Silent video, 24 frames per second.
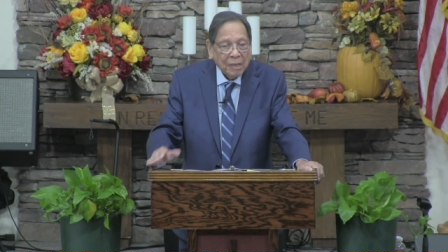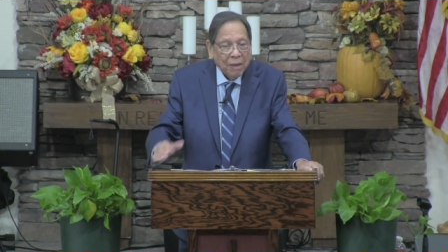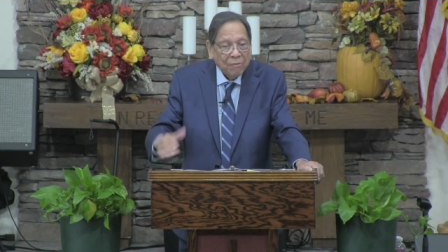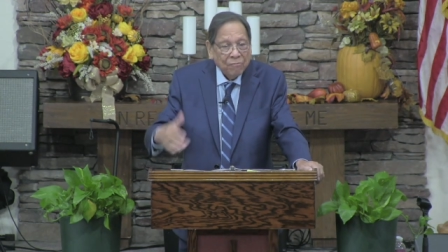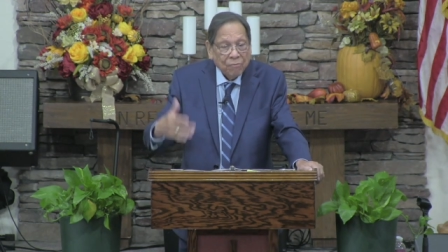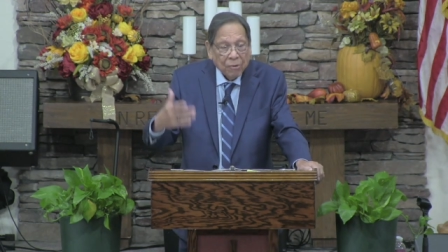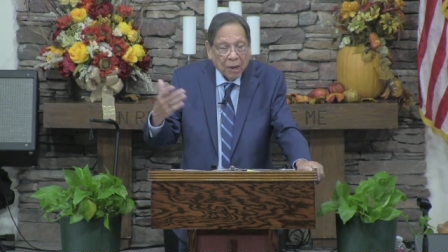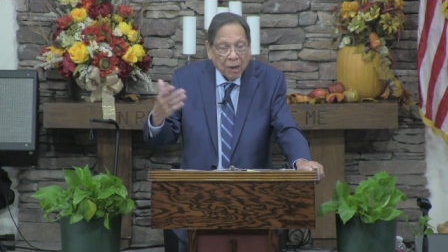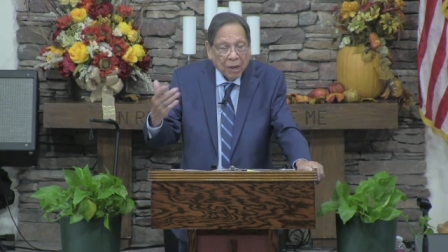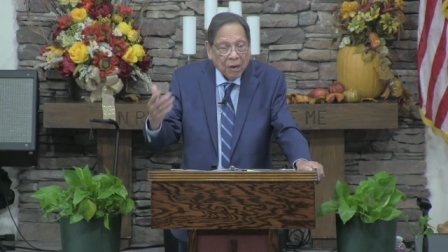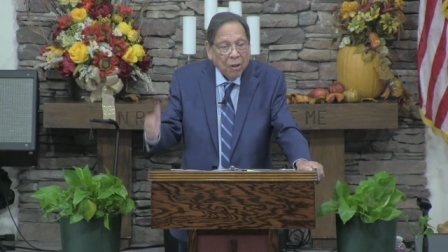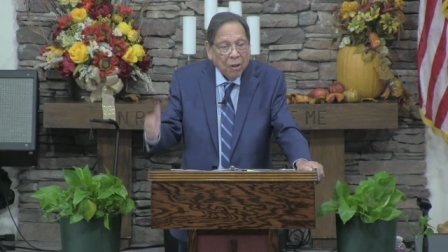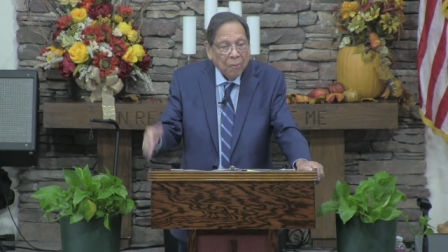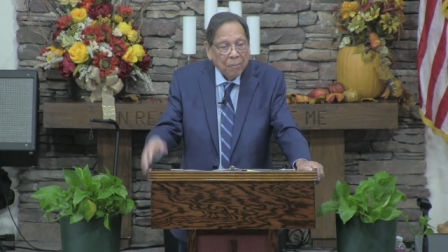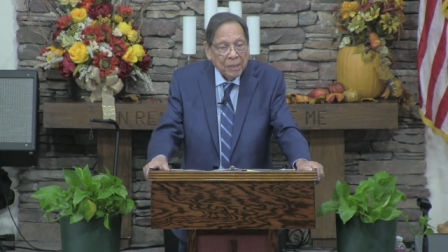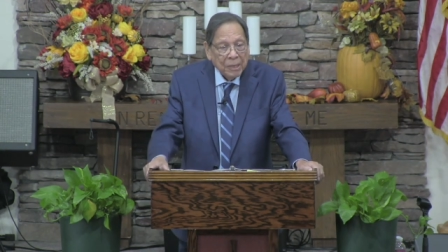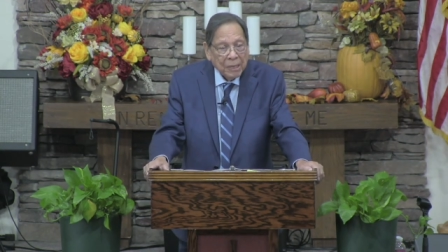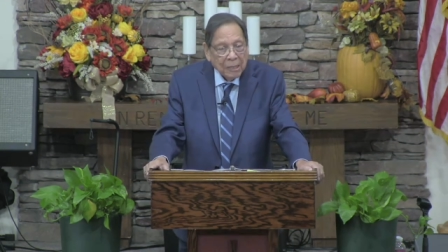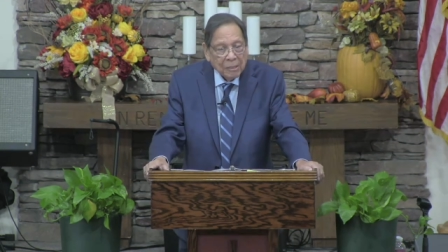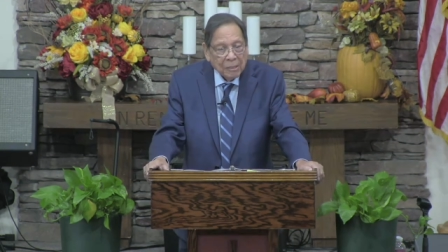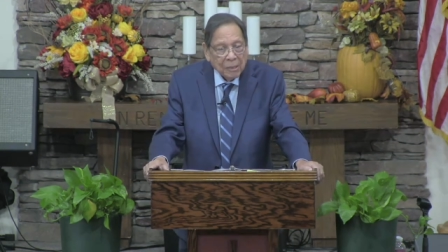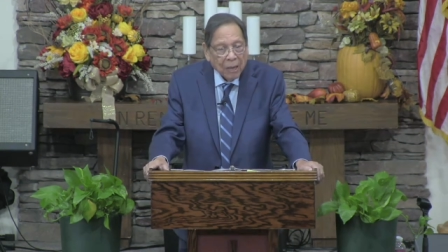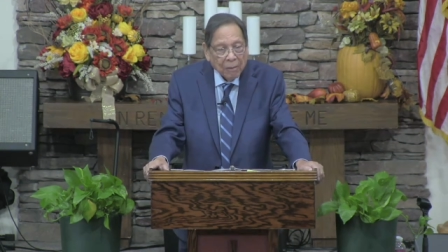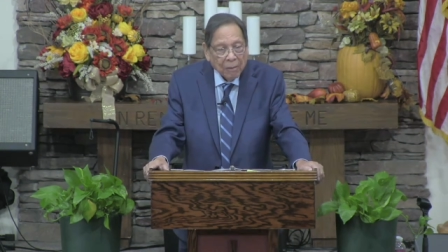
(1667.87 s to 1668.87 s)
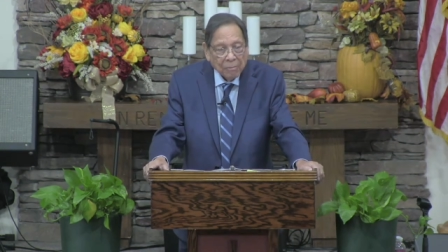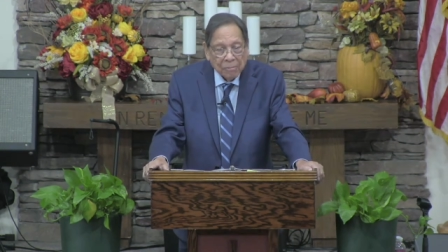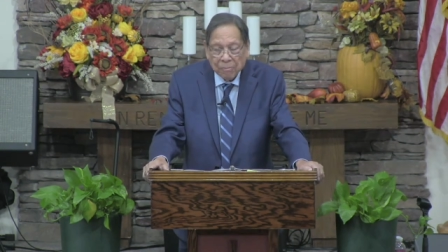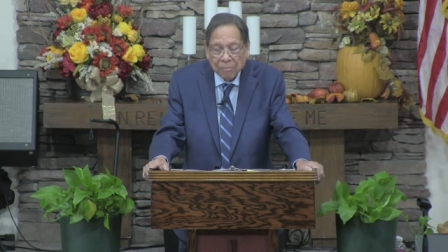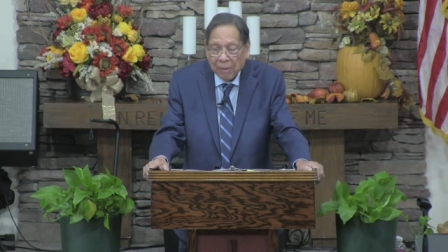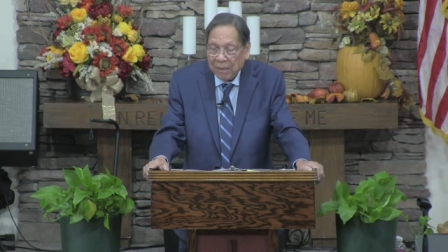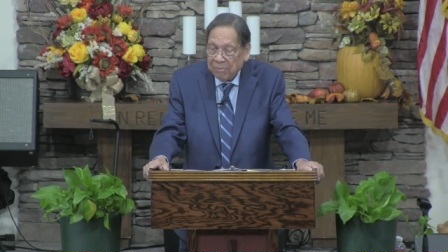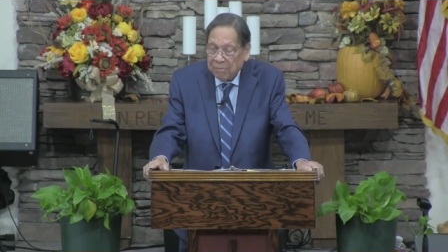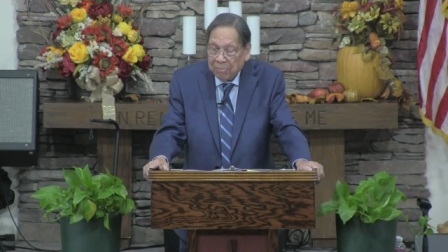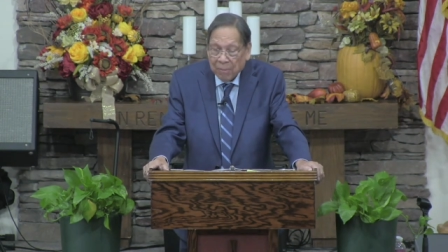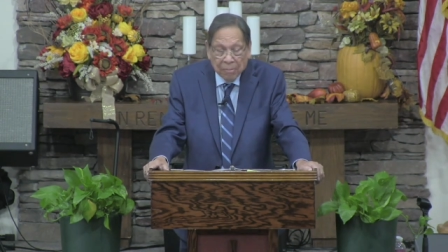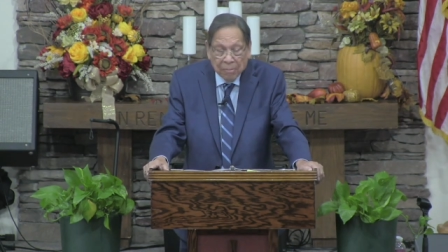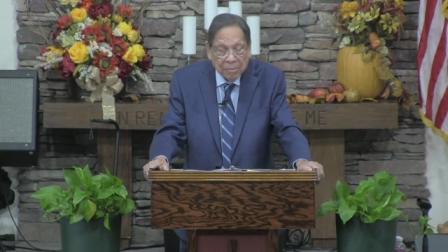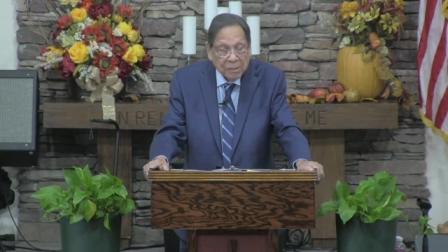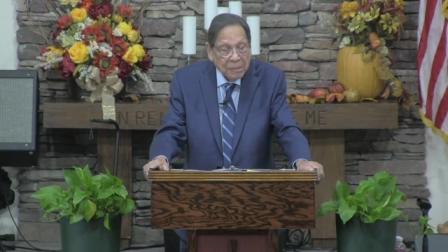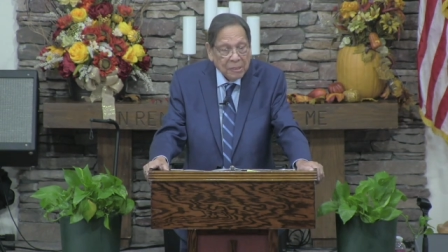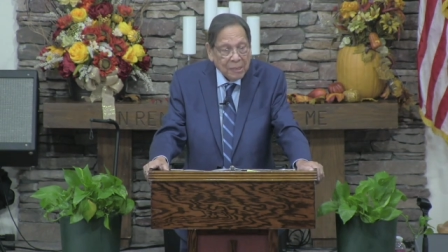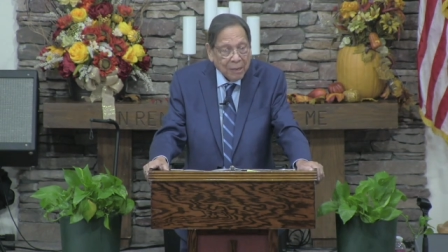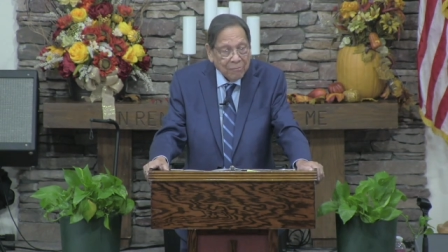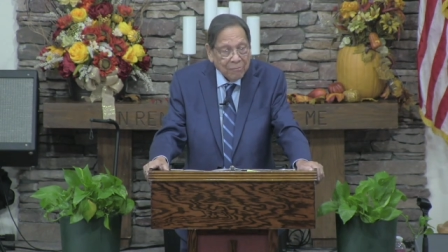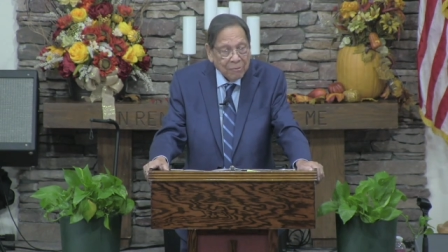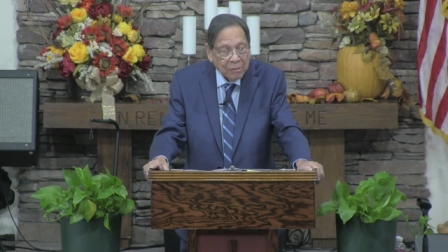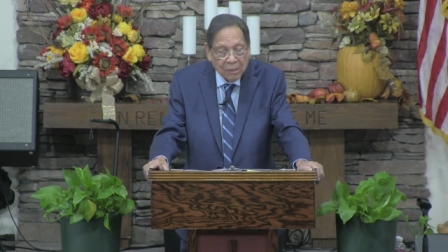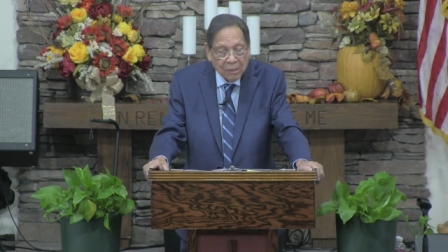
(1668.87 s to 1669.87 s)
I forgot how many times, maybe
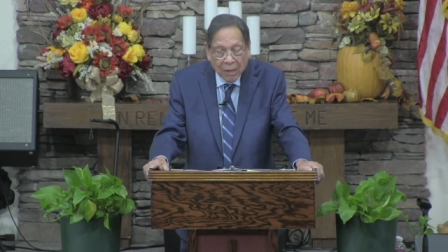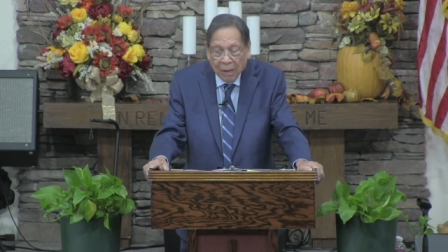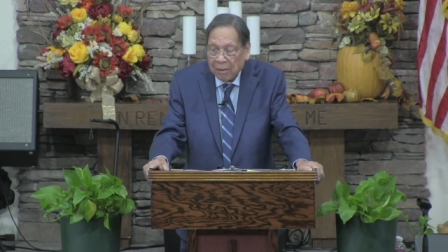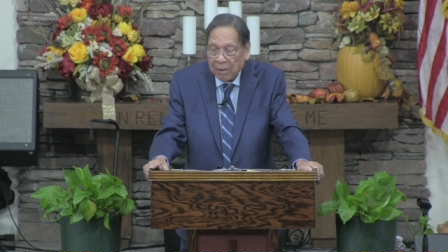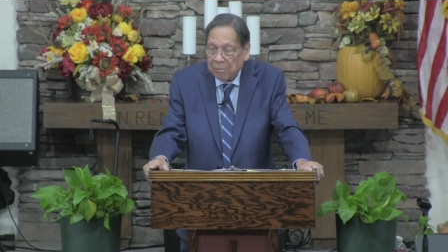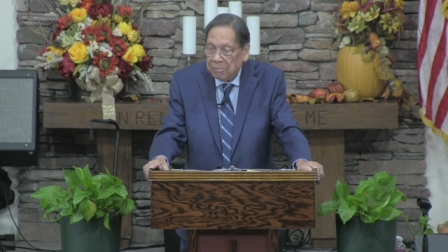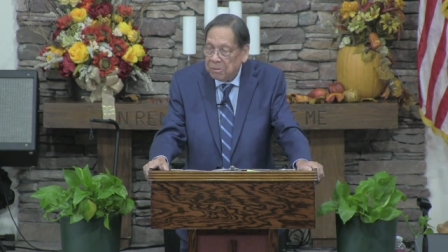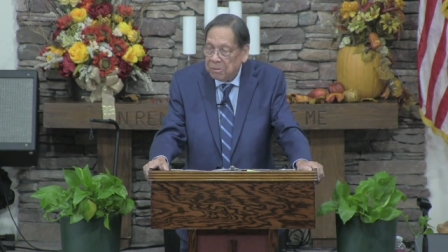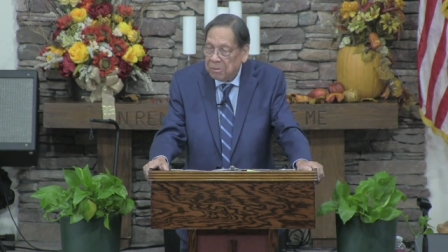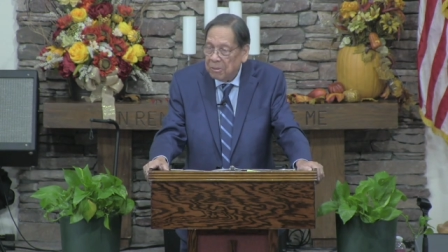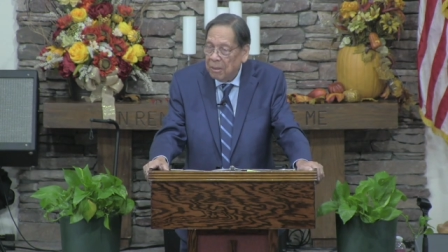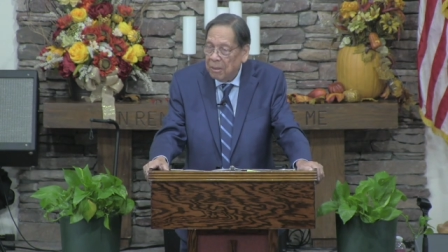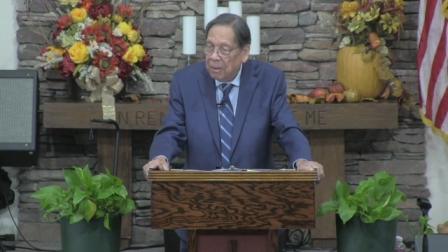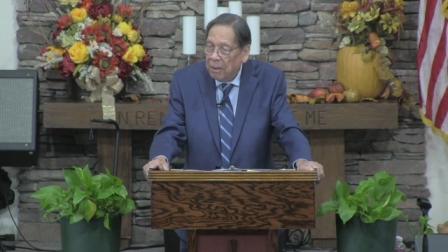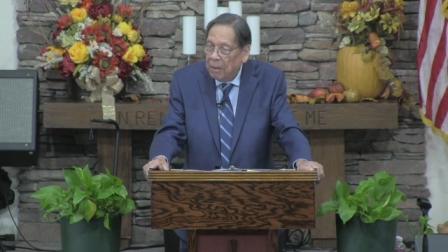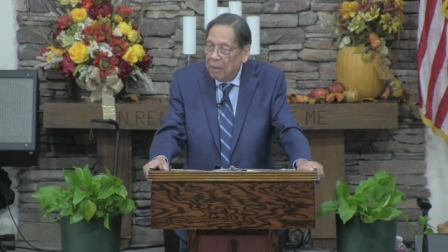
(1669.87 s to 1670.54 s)
seven times